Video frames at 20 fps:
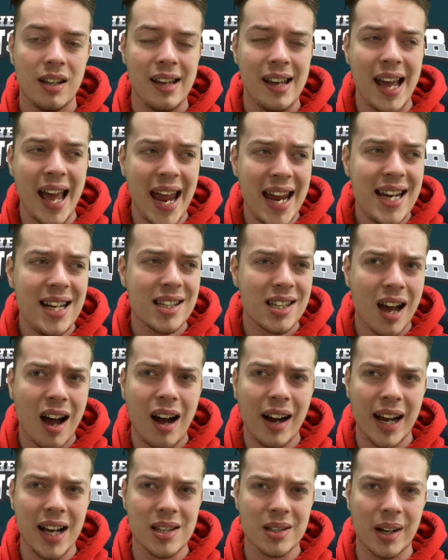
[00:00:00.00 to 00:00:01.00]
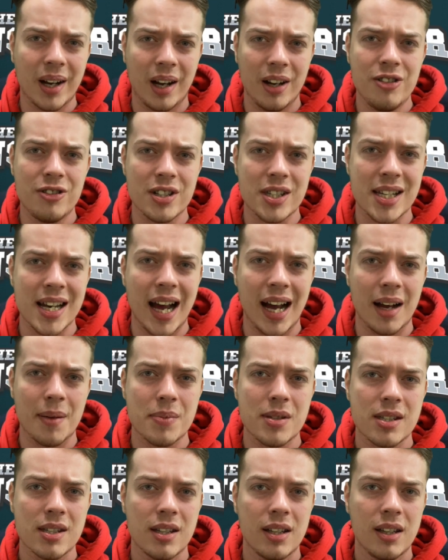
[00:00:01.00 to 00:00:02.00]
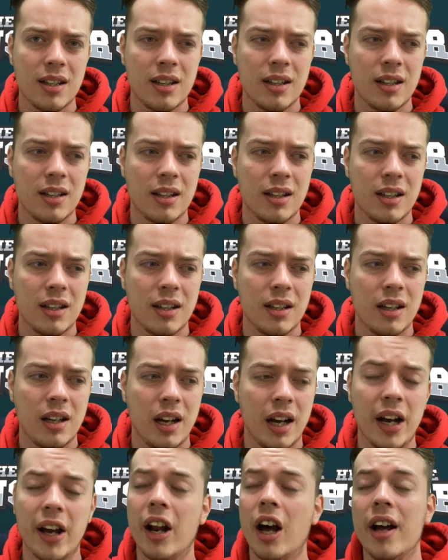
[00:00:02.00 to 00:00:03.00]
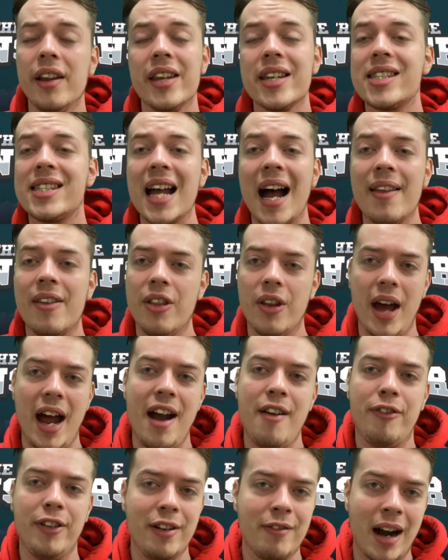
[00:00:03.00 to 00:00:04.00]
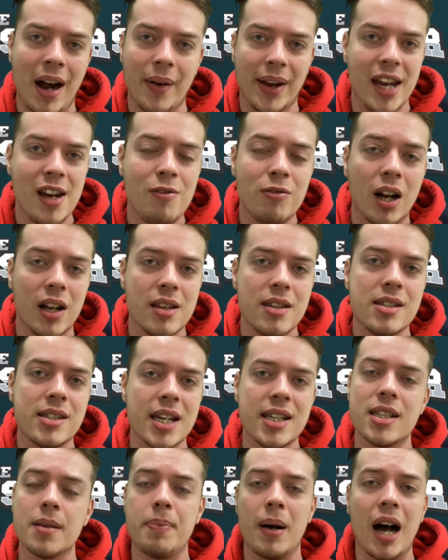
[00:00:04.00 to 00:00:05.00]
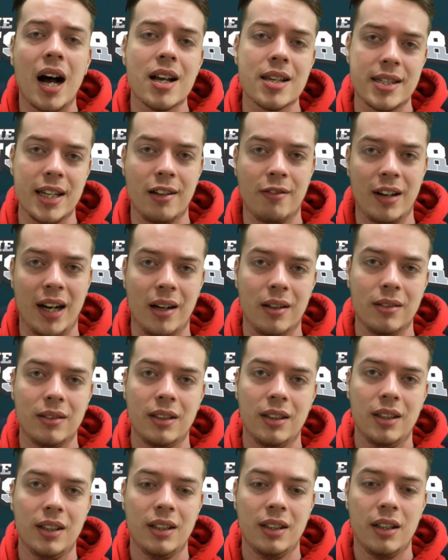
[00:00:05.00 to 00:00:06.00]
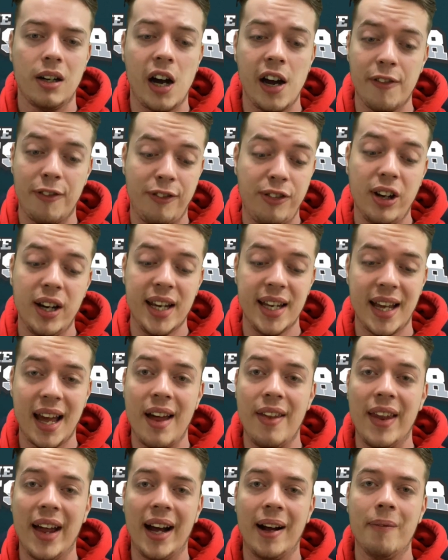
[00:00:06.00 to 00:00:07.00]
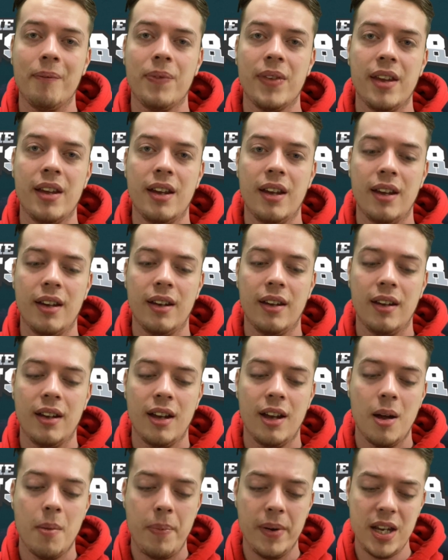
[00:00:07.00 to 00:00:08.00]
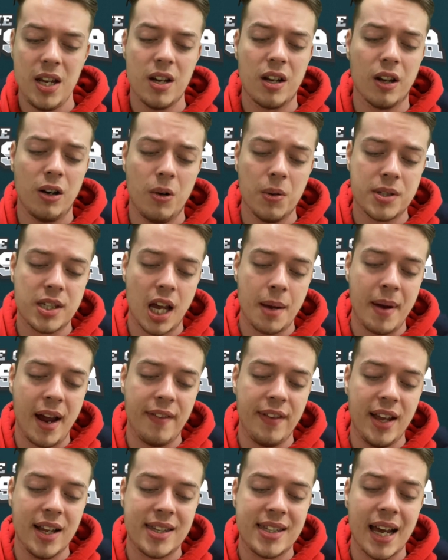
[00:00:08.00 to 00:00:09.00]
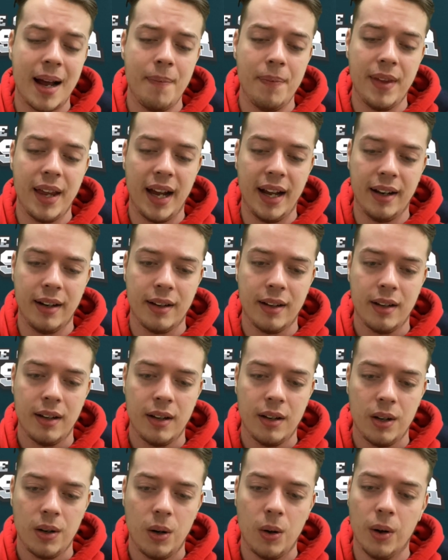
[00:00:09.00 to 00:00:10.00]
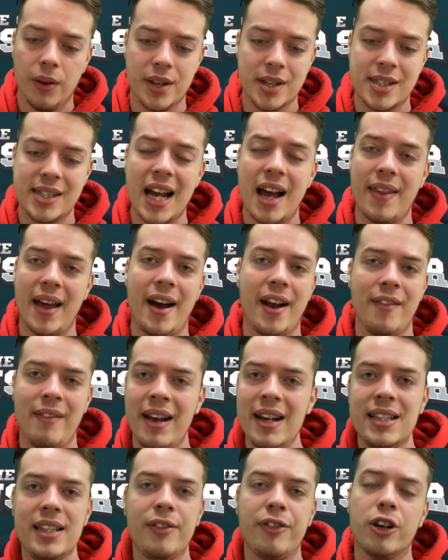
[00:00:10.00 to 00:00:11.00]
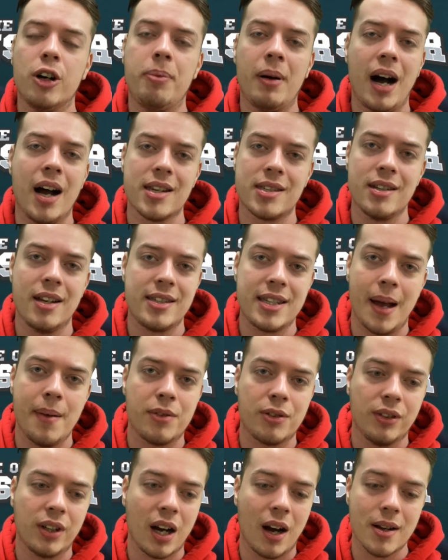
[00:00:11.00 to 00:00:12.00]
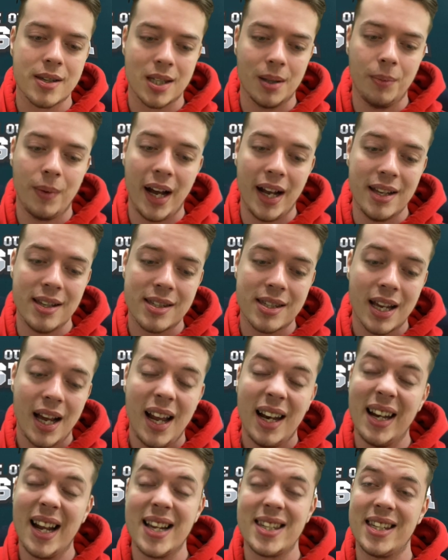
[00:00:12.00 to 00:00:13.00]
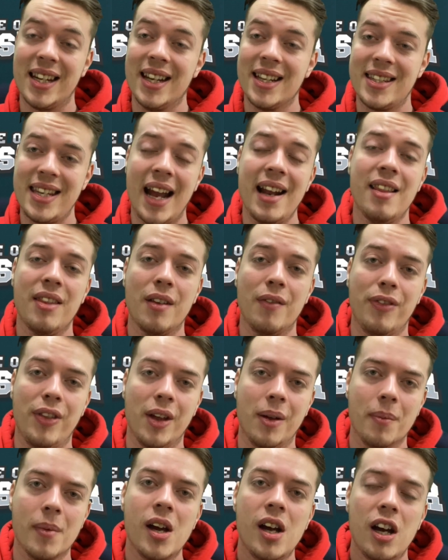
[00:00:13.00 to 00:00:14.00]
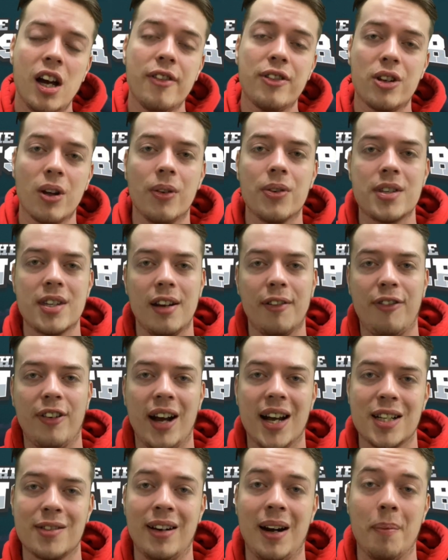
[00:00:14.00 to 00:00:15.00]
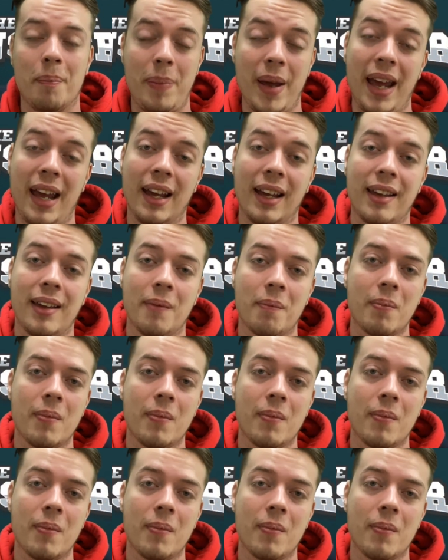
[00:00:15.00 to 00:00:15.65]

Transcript: 8 targets on 100 snaps. And I understand that not every route he runs is a passing route. I fully get that. But you can also make the attempt then, or the stat that out of 84 passing attempts from Carson Wentz, less than a tenth of them have gone to the first round pick.